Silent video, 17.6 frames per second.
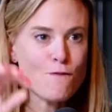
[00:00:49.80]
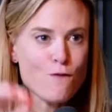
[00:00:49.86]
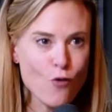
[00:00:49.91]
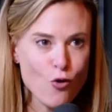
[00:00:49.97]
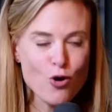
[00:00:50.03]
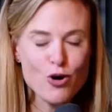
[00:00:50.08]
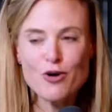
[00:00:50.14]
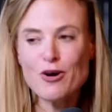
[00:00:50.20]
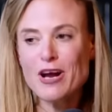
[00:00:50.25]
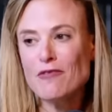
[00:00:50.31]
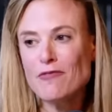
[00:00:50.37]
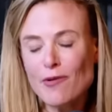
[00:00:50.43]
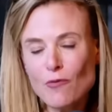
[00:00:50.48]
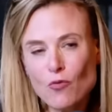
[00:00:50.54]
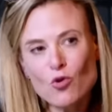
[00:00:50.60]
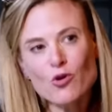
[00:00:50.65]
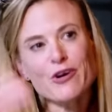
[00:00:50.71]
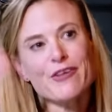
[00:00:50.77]
for a
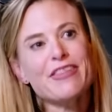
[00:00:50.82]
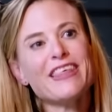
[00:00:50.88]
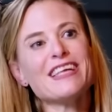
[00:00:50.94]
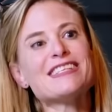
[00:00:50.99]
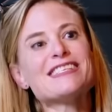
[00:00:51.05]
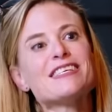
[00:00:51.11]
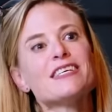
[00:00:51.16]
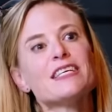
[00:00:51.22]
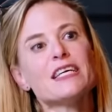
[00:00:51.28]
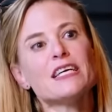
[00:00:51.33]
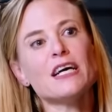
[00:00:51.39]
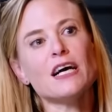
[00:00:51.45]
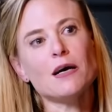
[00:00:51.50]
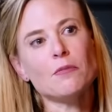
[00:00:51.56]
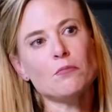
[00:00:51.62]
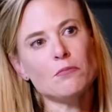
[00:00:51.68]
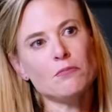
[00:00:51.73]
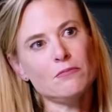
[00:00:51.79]
reward that's going to
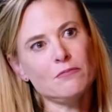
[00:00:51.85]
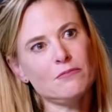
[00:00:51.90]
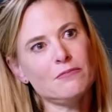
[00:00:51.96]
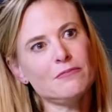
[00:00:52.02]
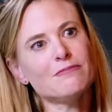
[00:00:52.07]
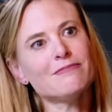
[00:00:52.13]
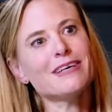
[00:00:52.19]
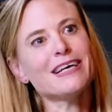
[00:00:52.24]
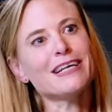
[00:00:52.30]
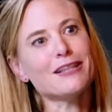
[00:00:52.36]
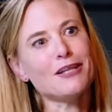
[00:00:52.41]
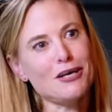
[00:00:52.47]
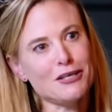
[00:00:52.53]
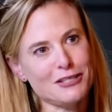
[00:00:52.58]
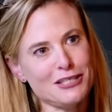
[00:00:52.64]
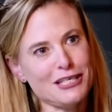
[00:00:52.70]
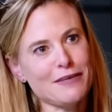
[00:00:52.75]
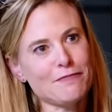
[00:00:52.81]
come a
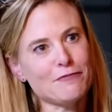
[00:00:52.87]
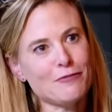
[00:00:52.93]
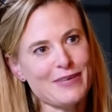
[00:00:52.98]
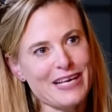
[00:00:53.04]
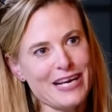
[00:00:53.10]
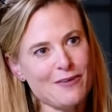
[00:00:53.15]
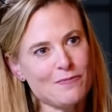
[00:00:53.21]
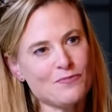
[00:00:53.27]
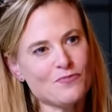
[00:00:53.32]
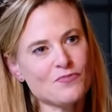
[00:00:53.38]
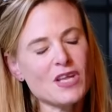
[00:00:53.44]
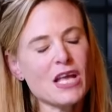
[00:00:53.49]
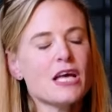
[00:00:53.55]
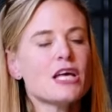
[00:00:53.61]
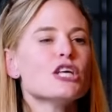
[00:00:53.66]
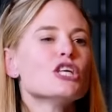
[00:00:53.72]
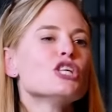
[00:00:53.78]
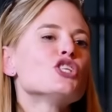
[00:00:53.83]
long time from now.
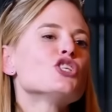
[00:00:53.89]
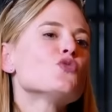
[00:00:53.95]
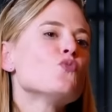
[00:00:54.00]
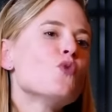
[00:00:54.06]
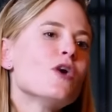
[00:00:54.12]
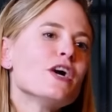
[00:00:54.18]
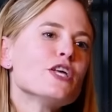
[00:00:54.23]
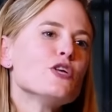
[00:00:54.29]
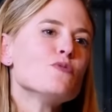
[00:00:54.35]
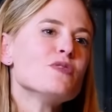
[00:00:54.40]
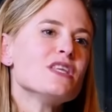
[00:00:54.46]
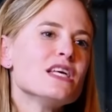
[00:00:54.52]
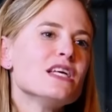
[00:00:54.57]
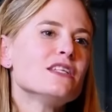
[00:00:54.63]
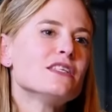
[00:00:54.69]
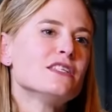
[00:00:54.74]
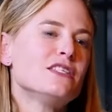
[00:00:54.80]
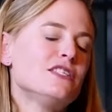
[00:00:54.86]
So what you
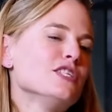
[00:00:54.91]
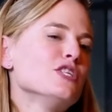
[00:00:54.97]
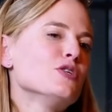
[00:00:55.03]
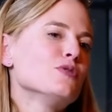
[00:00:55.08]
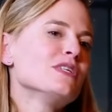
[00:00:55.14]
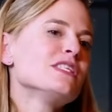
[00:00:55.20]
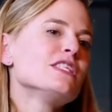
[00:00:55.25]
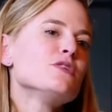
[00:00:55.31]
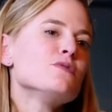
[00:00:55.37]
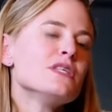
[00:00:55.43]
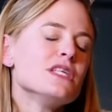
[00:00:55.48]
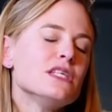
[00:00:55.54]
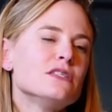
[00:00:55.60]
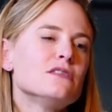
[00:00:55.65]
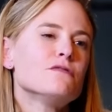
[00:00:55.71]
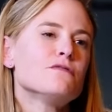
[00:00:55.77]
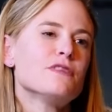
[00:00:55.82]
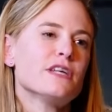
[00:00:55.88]
need to do is you
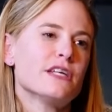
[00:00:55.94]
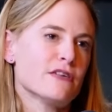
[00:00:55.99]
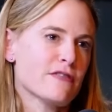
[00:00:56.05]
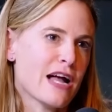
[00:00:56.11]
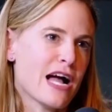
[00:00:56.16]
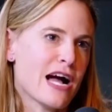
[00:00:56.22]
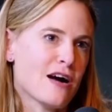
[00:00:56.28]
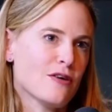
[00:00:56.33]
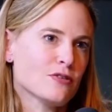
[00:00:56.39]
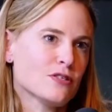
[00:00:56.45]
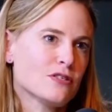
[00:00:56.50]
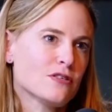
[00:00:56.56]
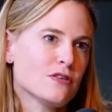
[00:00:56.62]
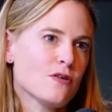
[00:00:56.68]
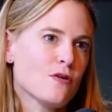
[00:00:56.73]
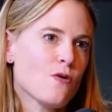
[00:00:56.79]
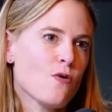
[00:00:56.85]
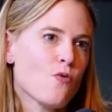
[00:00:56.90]
need to figure out,
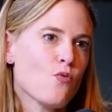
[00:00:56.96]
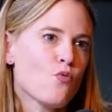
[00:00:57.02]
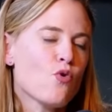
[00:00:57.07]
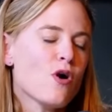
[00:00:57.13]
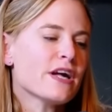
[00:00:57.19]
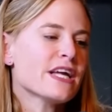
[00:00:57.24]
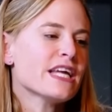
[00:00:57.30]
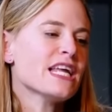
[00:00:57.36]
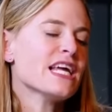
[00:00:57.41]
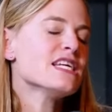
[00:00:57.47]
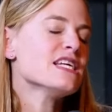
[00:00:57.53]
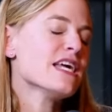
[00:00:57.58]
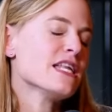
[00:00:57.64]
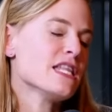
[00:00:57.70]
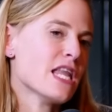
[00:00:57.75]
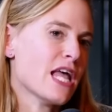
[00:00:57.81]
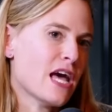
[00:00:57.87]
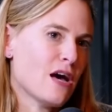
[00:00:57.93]
what can I
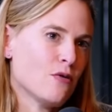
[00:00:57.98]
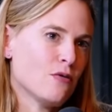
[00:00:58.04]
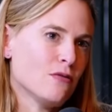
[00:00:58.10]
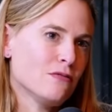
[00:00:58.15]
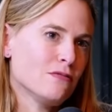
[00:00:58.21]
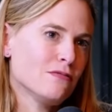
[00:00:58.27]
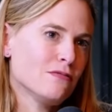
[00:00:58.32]
get now?